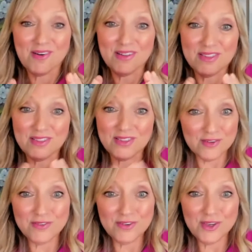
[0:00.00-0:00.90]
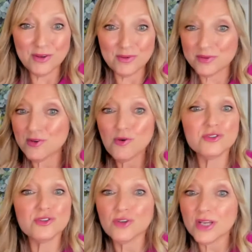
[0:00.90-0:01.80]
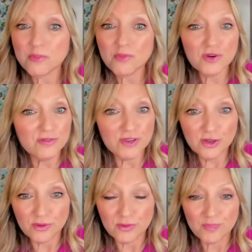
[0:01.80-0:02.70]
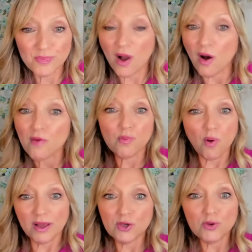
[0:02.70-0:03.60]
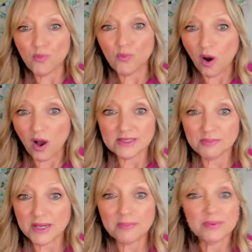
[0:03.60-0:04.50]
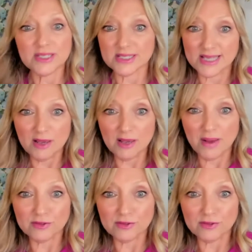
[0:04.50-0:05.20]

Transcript: the review, your dream review of what you want people to say about